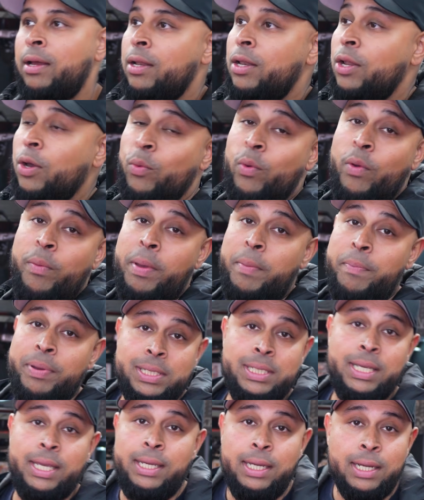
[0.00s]
Look, we've been
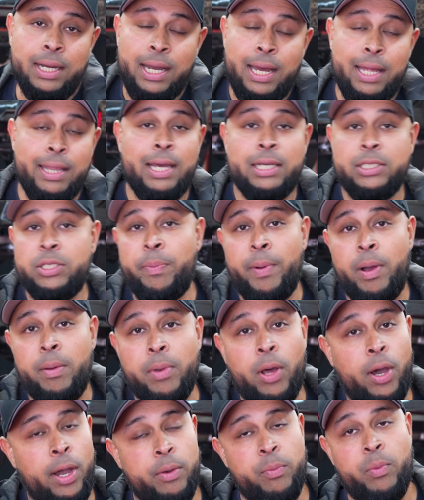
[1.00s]
busy, and that's the
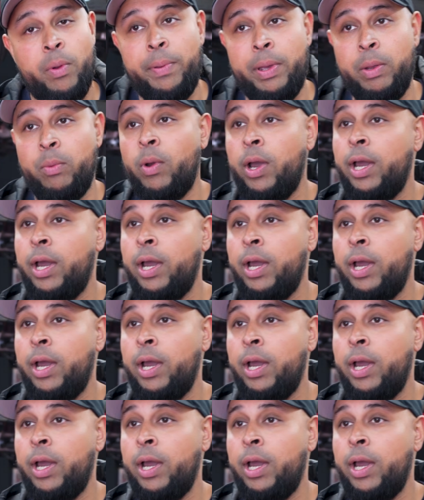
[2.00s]
bottom line. We've been